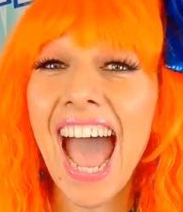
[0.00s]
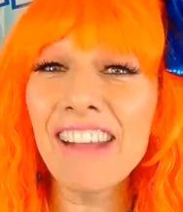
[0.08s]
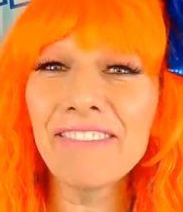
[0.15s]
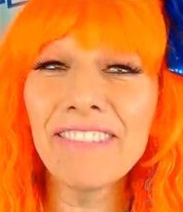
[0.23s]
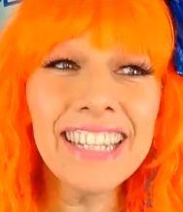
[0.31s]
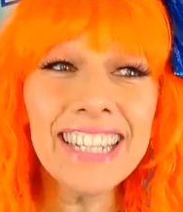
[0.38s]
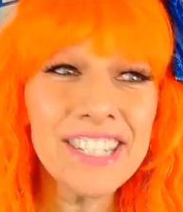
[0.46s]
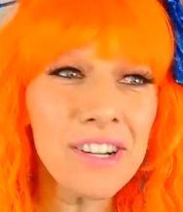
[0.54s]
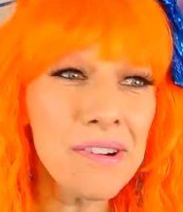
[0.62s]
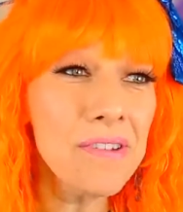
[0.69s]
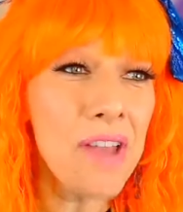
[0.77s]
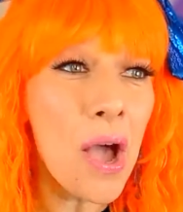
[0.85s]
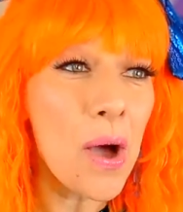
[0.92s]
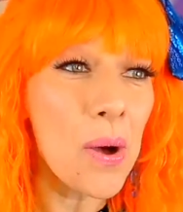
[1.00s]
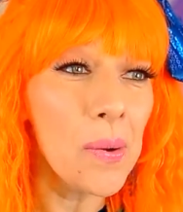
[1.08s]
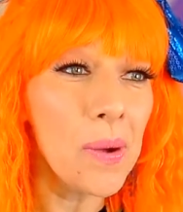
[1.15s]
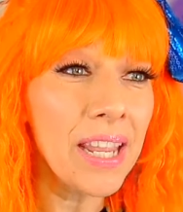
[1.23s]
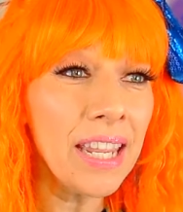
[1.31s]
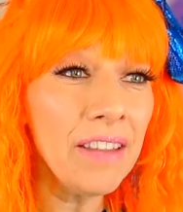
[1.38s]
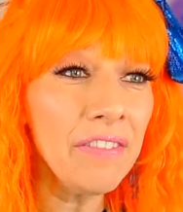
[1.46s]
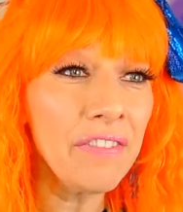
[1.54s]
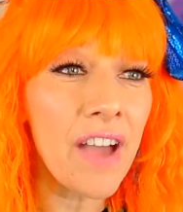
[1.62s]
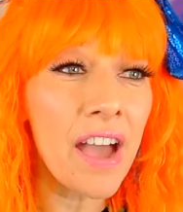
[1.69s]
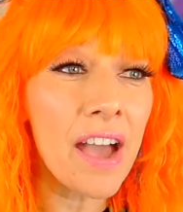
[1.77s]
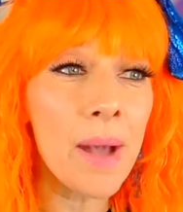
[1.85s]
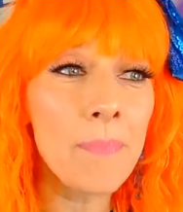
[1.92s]
I really don't know if
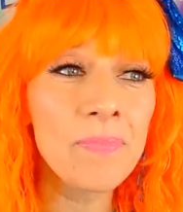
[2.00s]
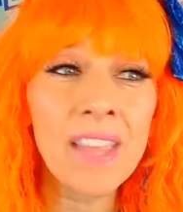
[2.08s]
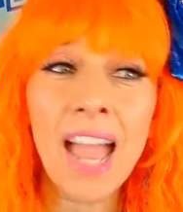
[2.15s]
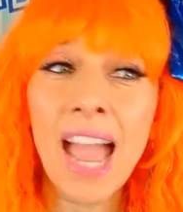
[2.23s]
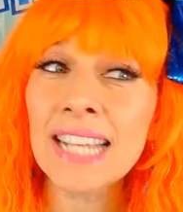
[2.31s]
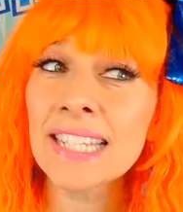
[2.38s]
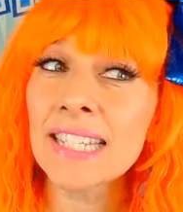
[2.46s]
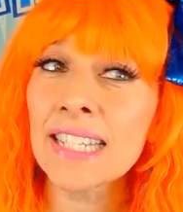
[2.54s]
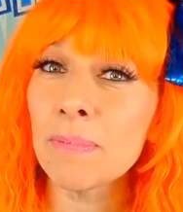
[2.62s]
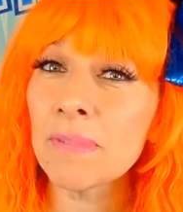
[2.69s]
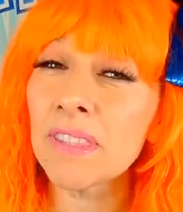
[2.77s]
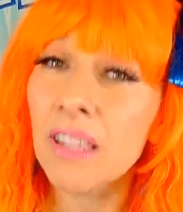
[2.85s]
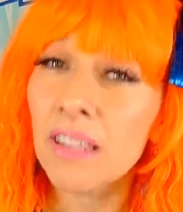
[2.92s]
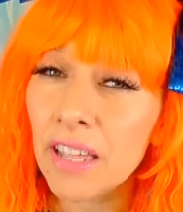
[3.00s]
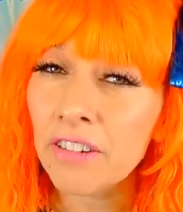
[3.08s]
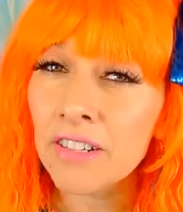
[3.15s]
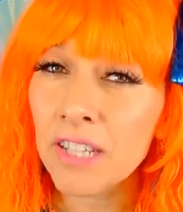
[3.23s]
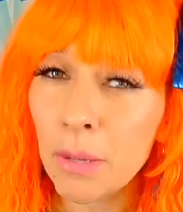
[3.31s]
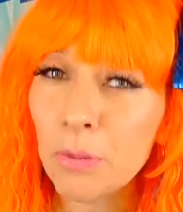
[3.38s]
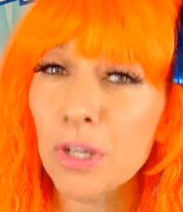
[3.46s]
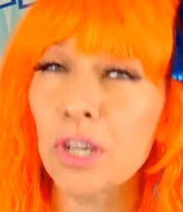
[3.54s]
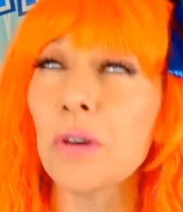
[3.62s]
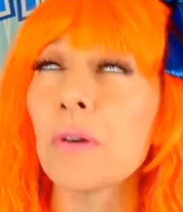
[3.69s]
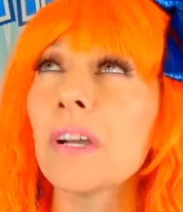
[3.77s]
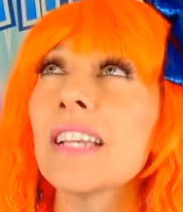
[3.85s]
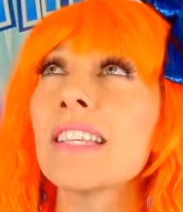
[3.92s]
I skipped the letter
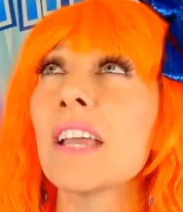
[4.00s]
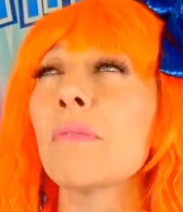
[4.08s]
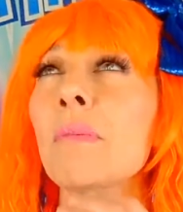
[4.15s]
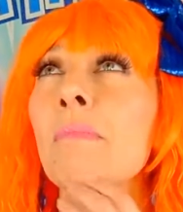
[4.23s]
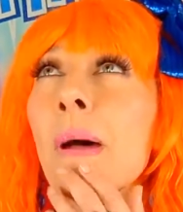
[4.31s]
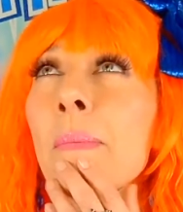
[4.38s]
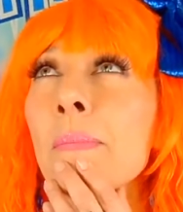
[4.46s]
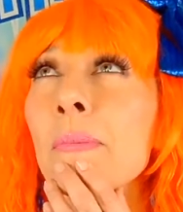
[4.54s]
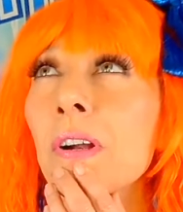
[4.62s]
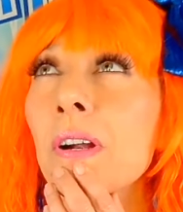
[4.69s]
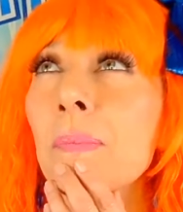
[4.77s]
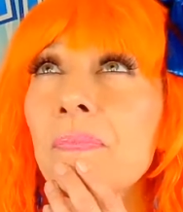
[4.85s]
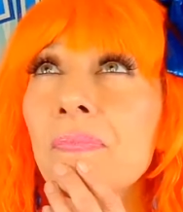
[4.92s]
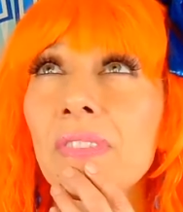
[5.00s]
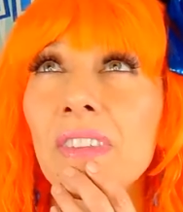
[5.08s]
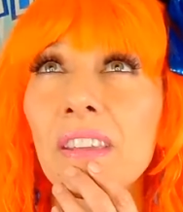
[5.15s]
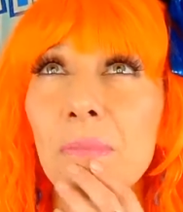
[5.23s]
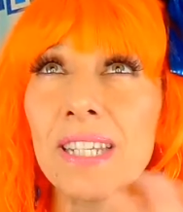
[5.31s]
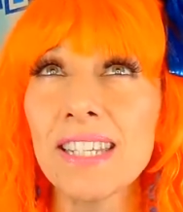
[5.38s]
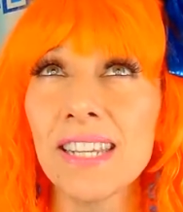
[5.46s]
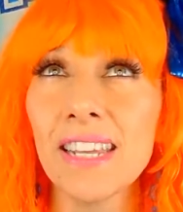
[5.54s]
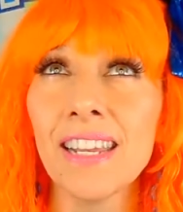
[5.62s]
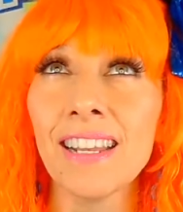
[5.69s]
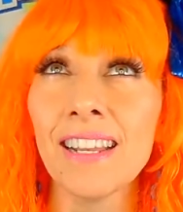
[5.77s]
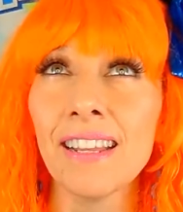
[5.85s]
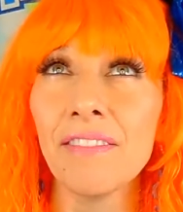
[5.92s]
W, because I remember we
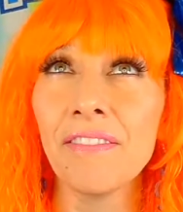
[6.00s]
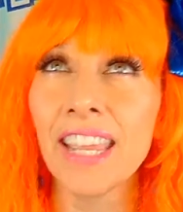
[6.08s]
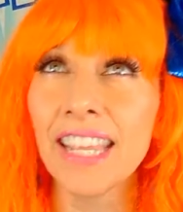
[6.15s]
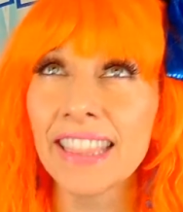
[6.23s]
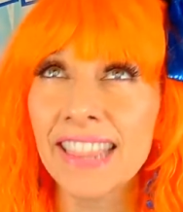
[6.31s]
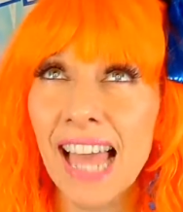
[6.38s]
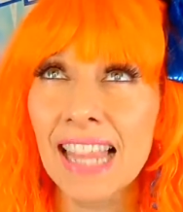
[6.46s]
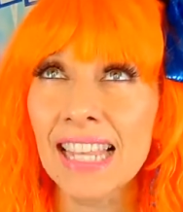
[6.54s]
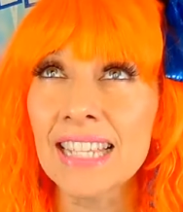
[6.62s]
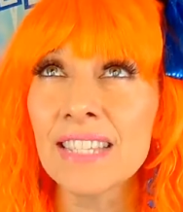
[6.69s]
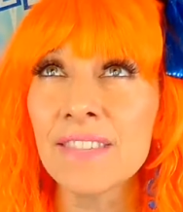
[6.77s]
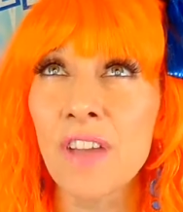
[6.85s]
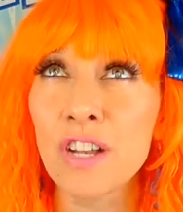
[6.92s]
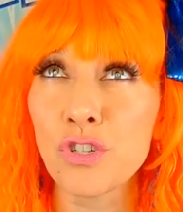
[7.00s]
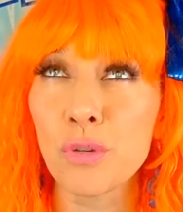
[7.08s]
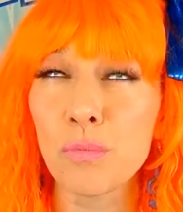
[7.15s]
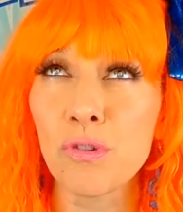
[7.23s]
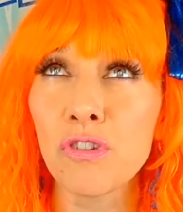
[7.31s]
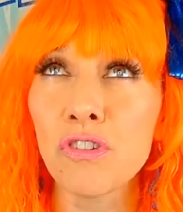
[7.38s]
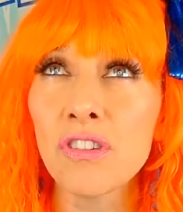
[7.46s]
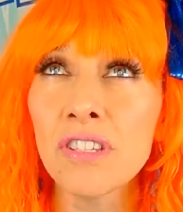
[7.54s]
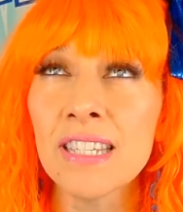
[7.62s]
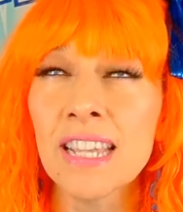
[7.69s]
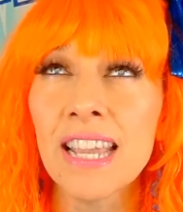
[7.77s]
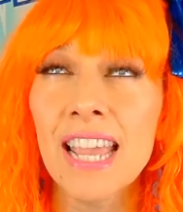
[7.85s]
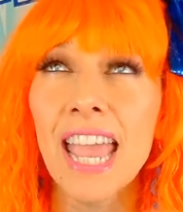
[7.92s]
did vegetales,
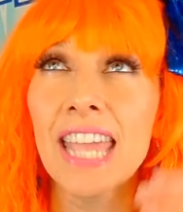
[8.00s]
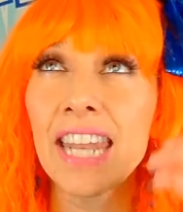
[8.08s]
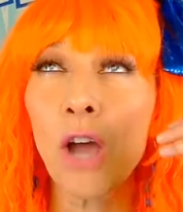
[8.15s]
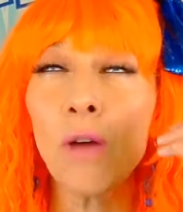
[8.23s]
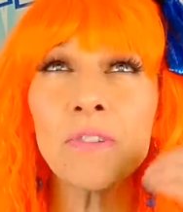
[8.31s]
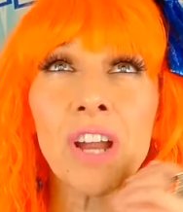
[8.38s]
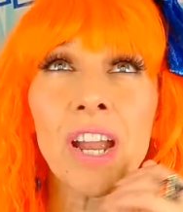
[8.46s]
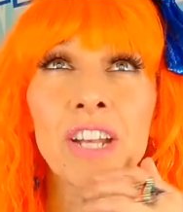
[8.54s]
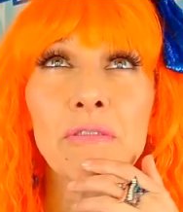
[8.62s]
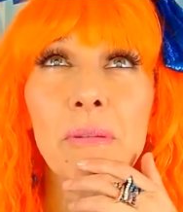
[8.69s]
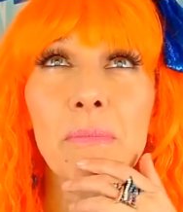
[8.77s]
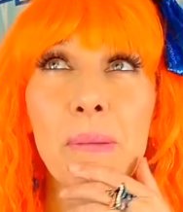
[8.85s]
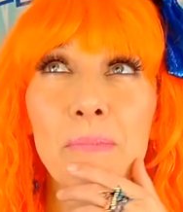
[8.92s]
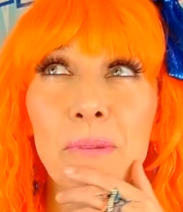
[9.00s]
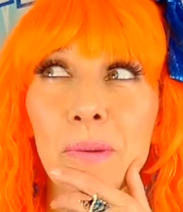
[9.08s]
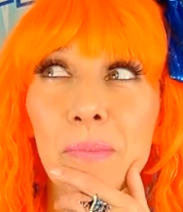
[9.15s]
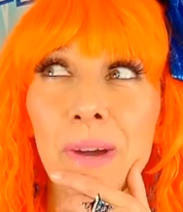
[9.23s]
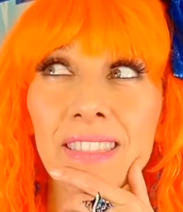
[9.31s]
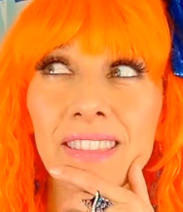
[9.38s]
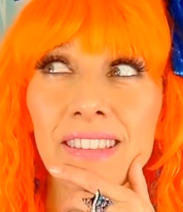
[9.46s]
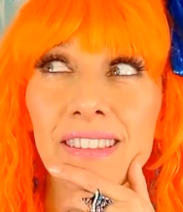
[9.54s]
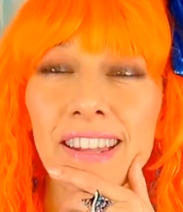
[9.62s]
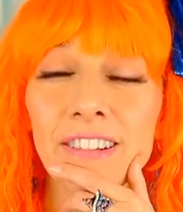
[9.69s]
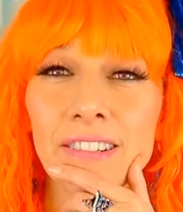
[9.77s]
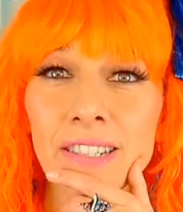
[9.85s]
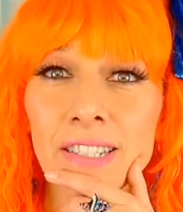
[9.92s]
vegetables, and now I'm trying to remember what the
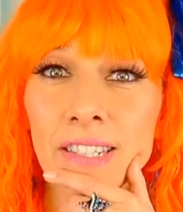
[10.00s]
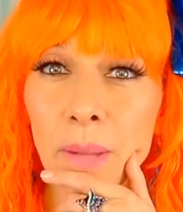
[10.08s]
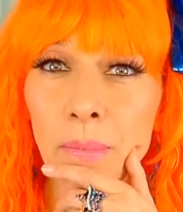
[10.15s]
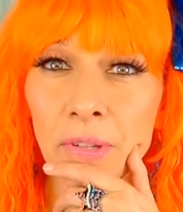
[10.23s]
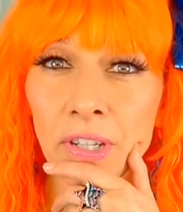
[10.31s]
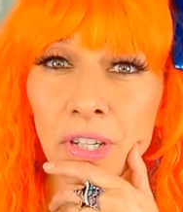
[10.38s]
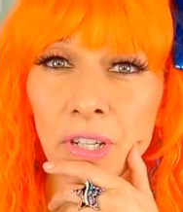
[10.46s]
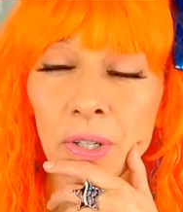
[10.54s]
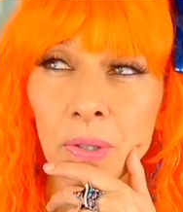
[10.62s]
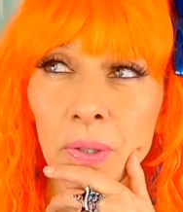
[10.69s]
letter W.